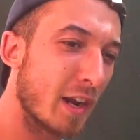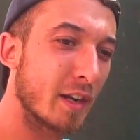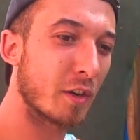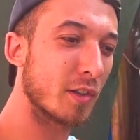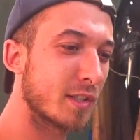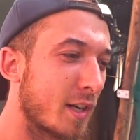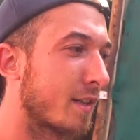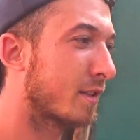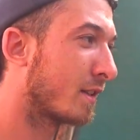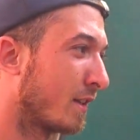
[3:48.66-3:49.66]
like a
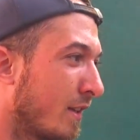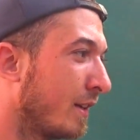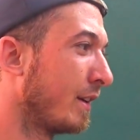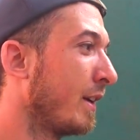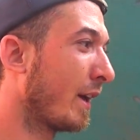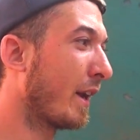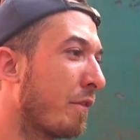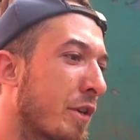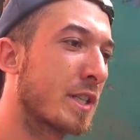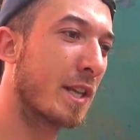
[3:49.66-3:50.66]
continent. And
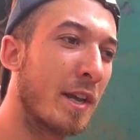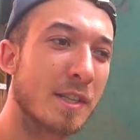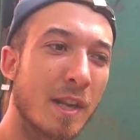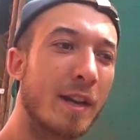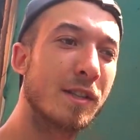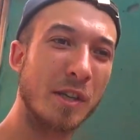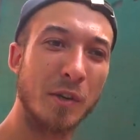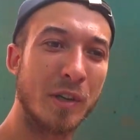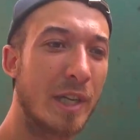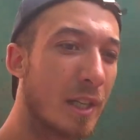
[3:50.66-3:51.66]
every state is like its
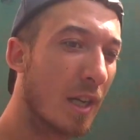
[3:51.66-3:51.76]
own little